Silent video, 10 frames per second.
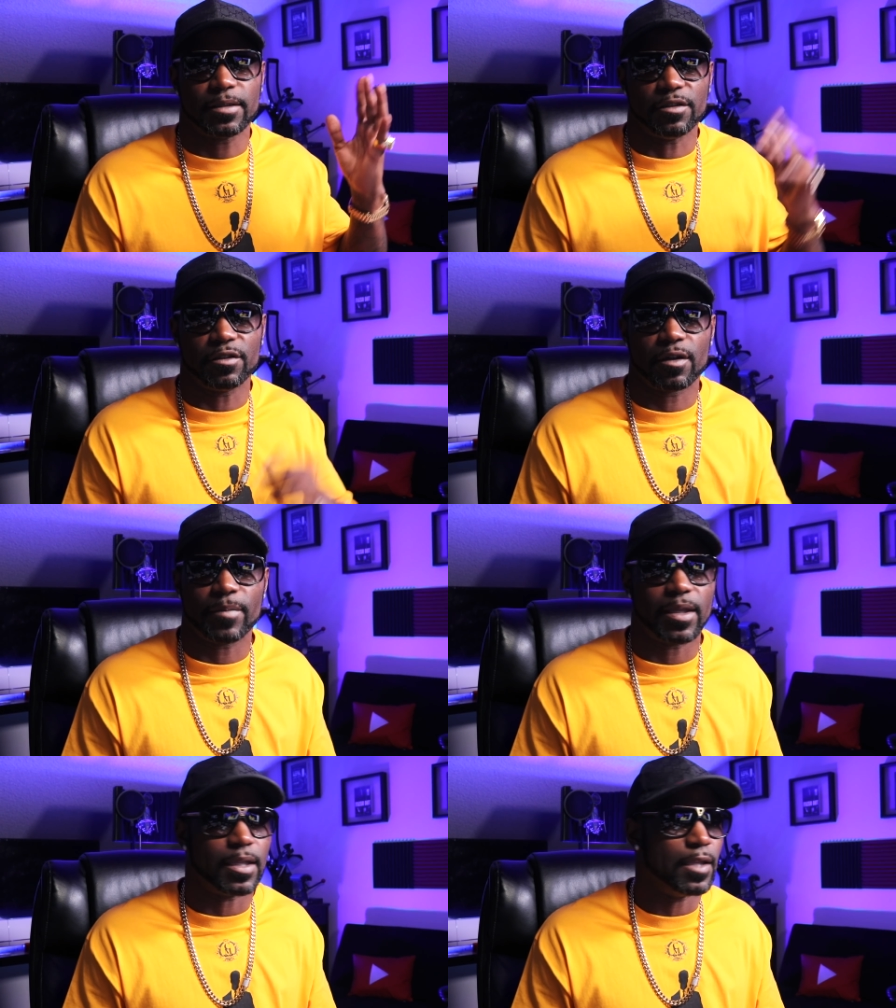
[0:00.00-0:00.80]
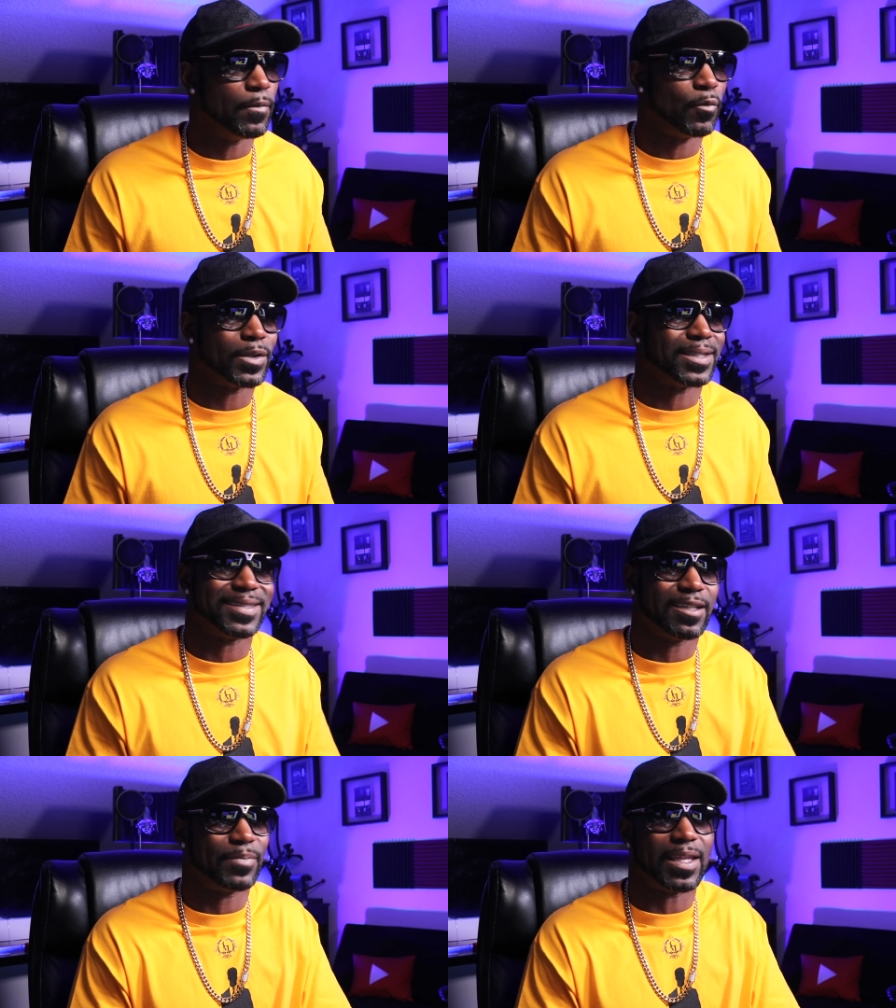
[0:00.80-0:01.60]
You know what I mean? Even with the
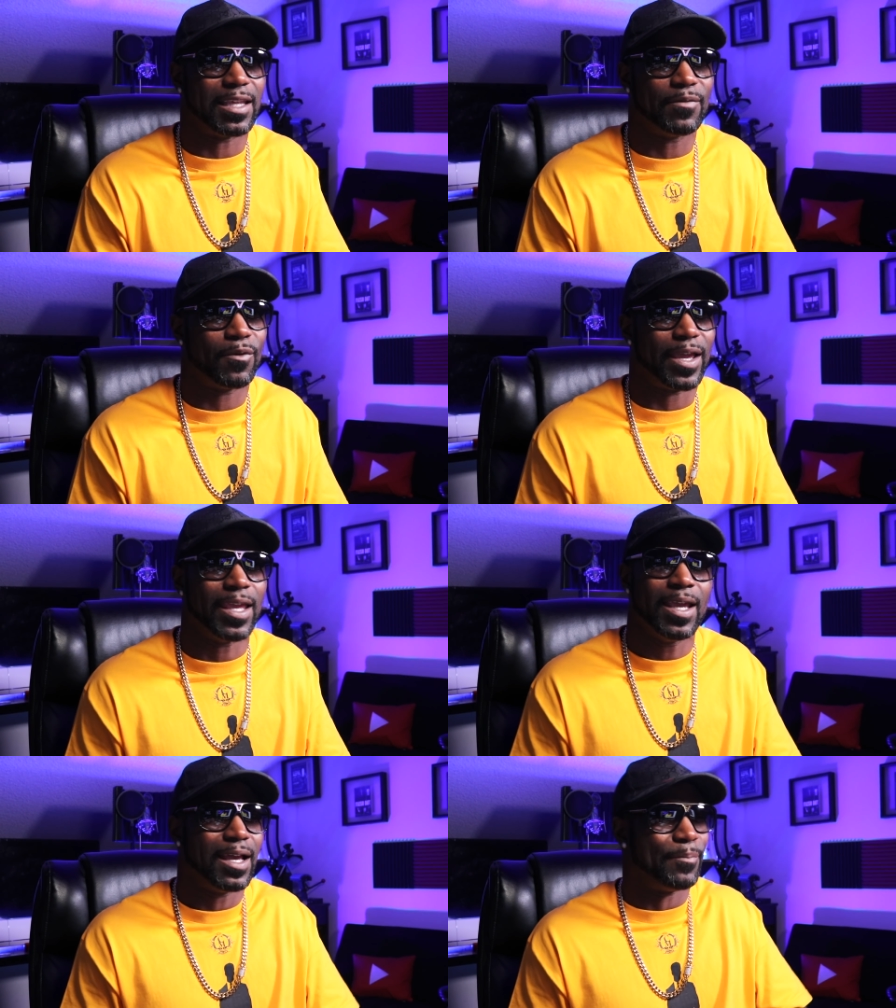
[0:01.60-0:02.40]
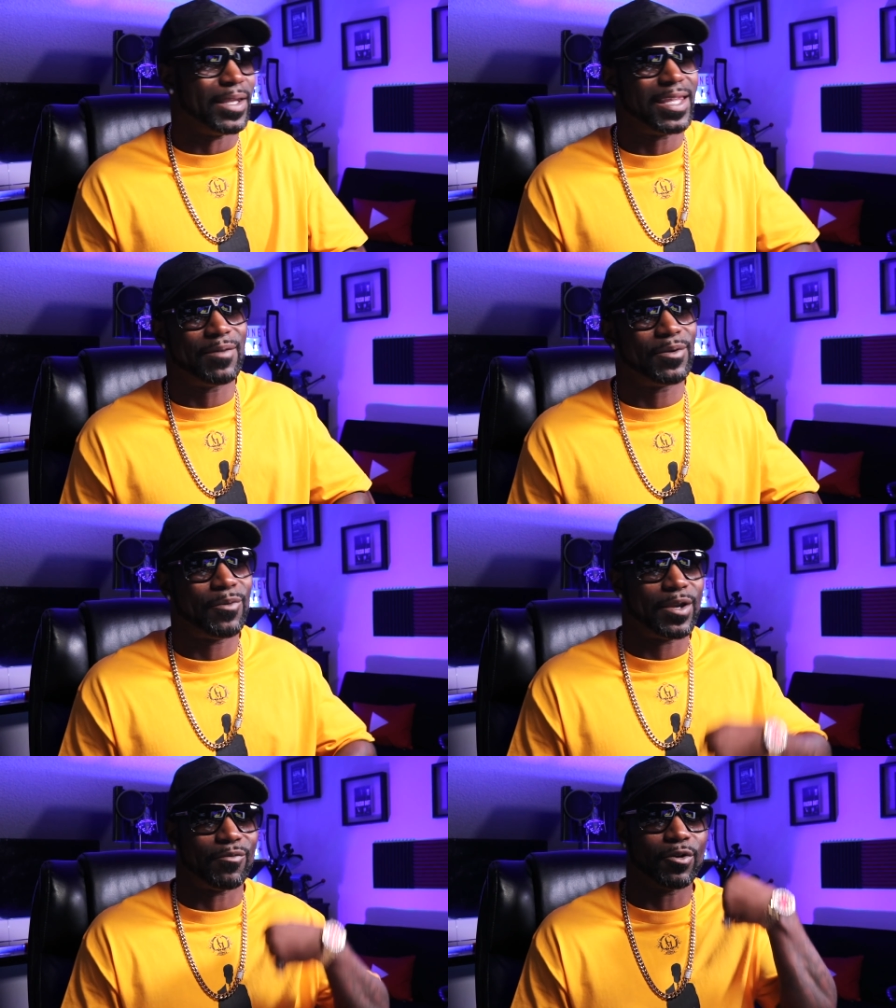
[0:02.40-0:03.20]
stuff they give away. I mean, they're giving away
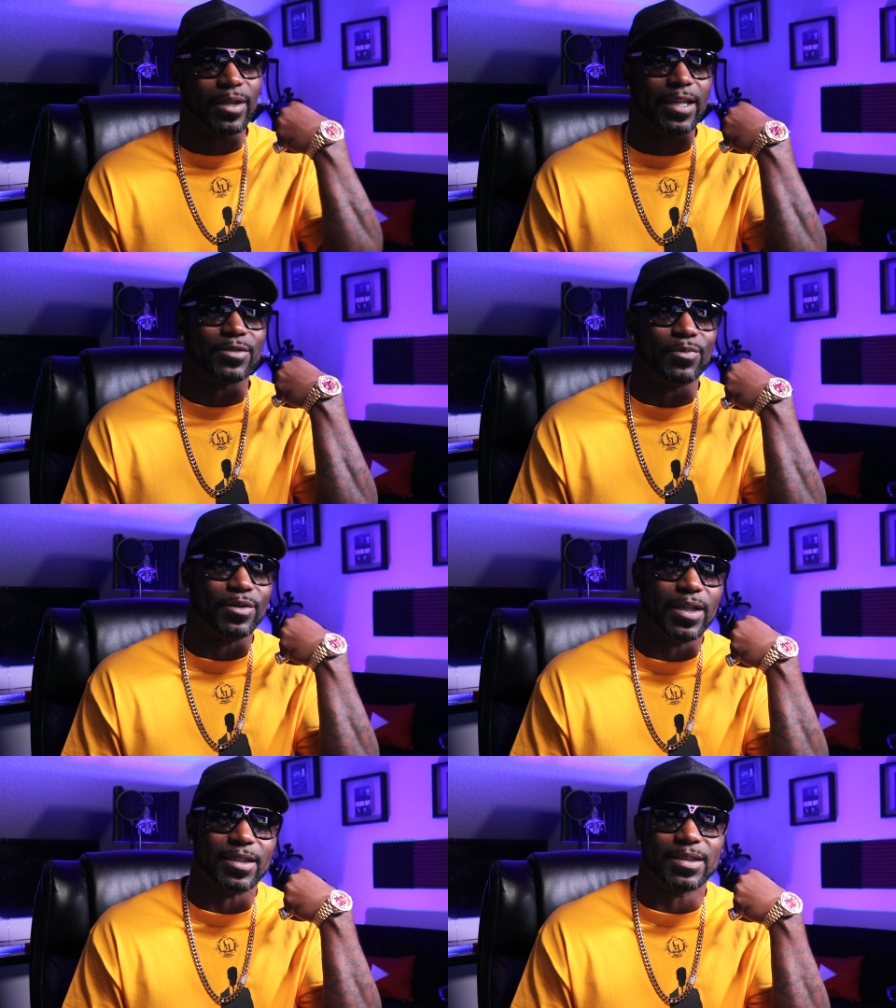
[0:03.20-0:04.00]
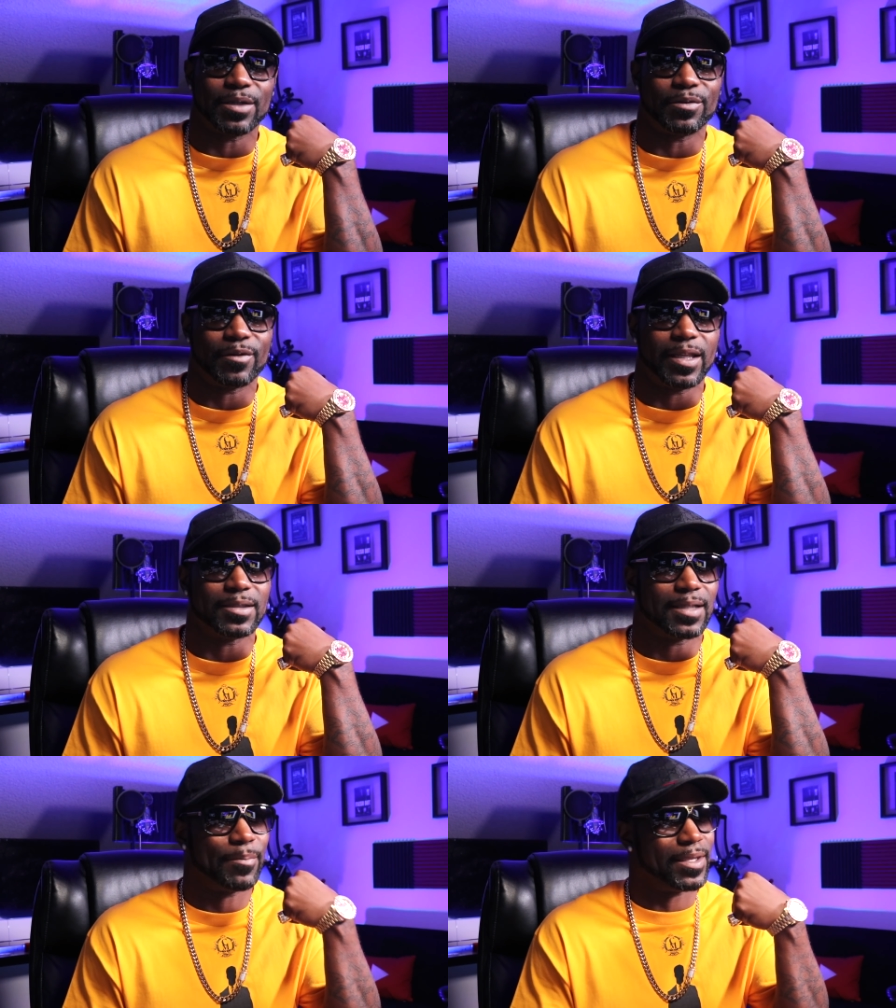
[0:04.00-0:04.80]
a Rolex when you hit certain ranks.
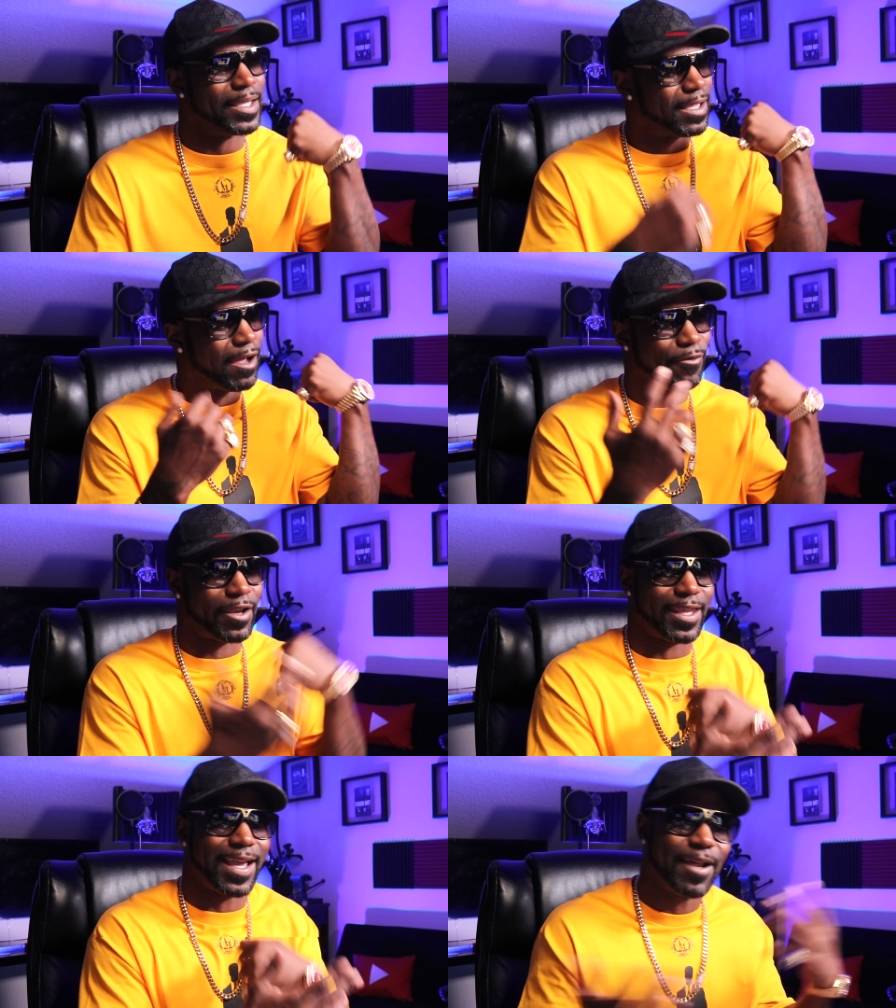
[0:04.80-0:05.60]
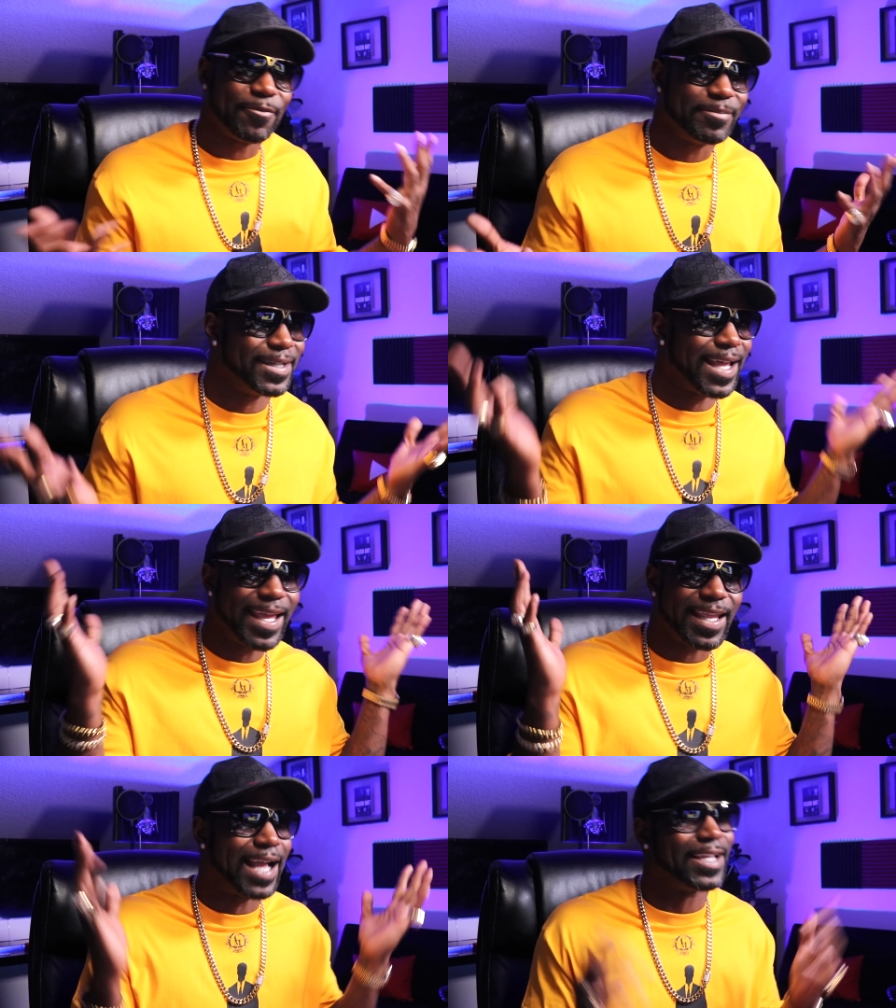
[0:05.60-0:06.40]
I mean, yeah, I already got one, but hey,
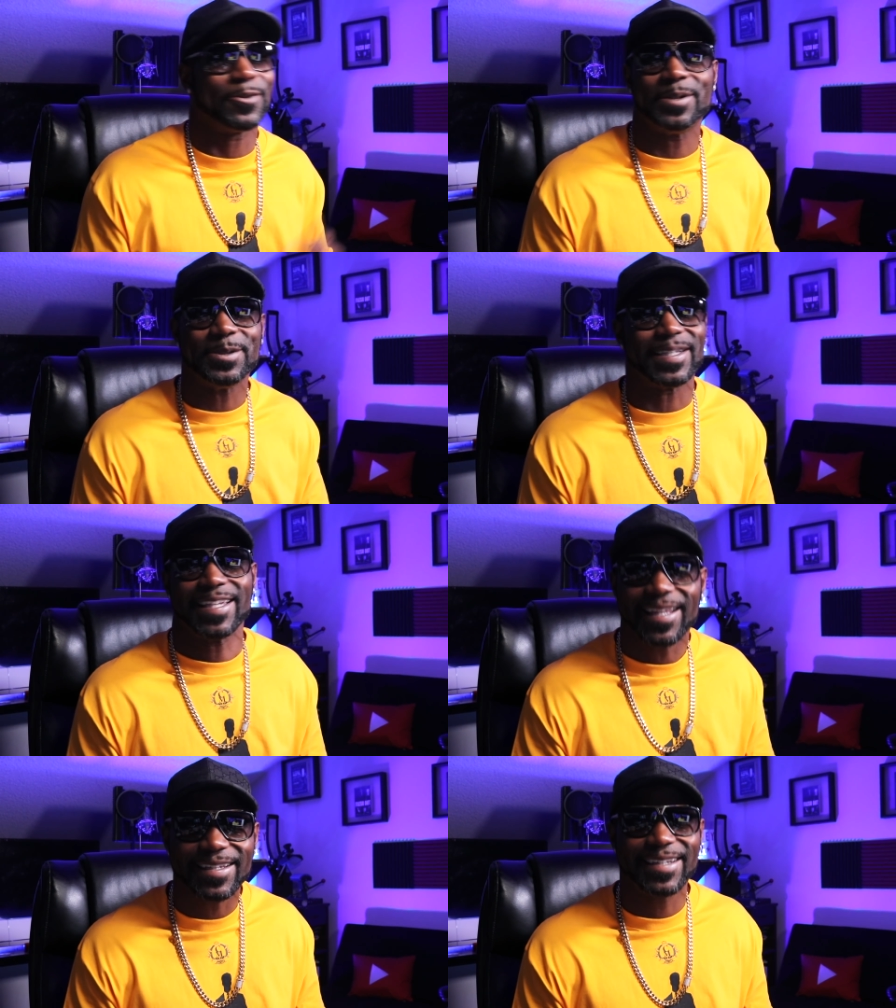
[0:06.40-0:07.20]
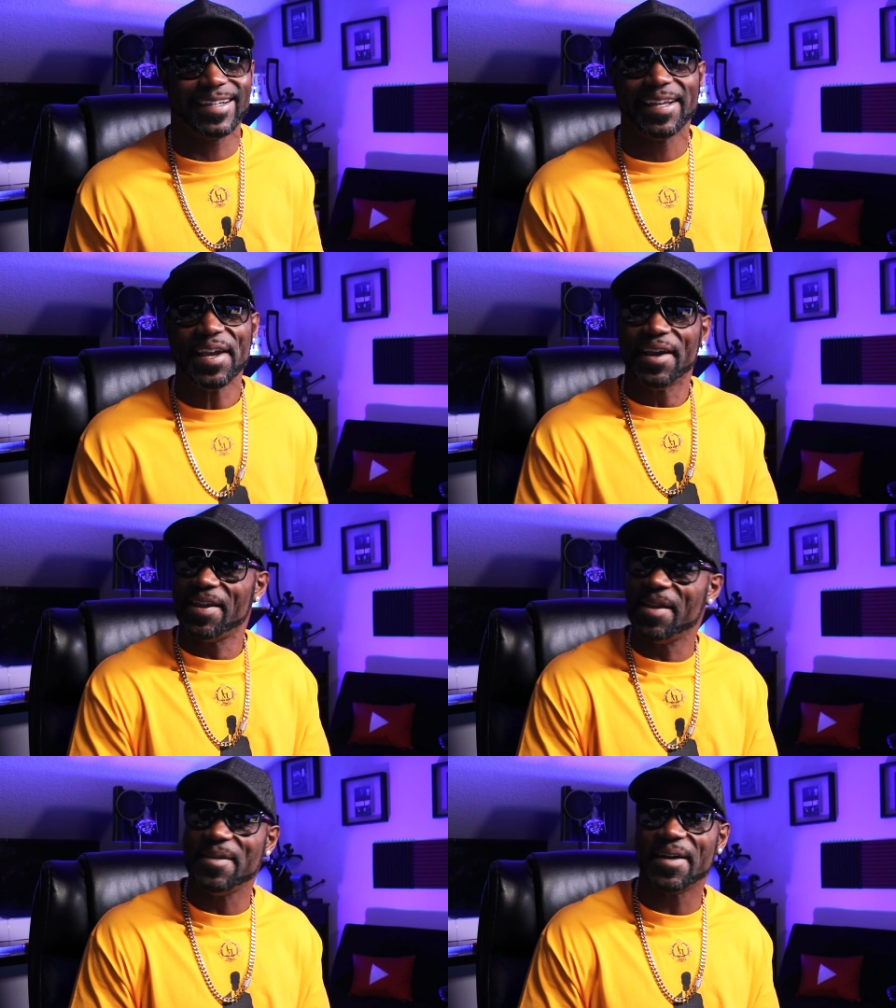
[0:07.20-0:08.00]
I can always use another.
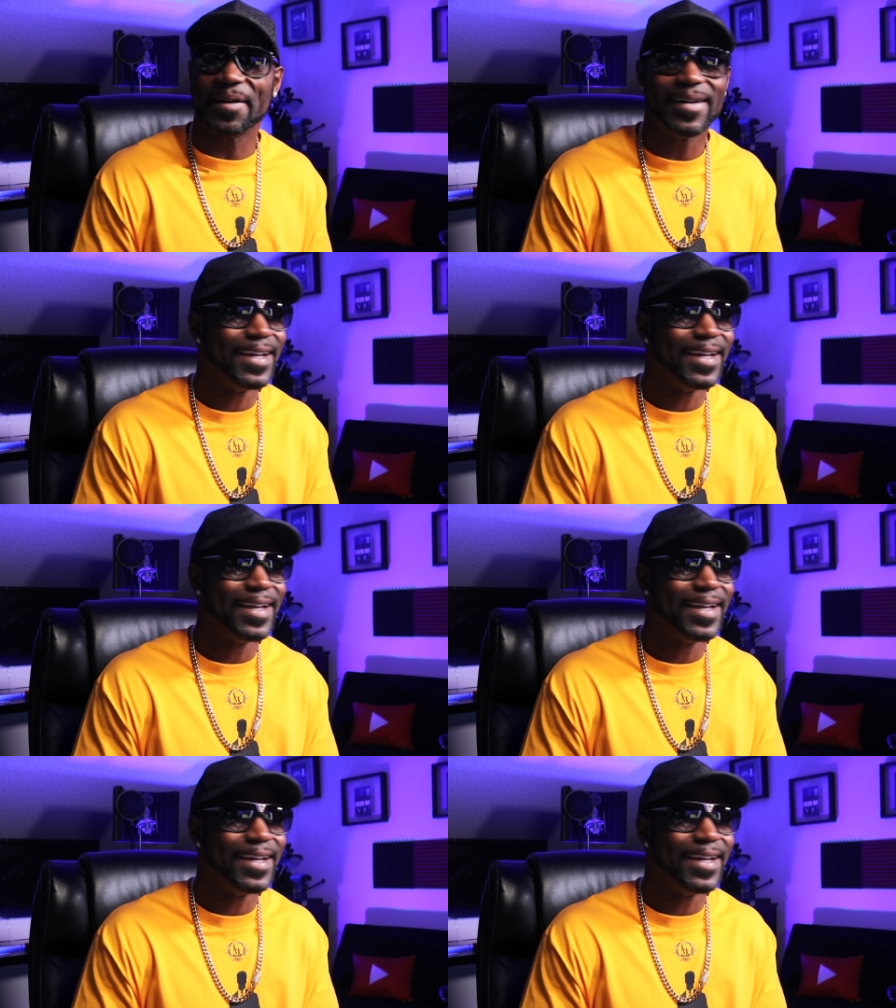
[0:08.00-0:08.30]
You know?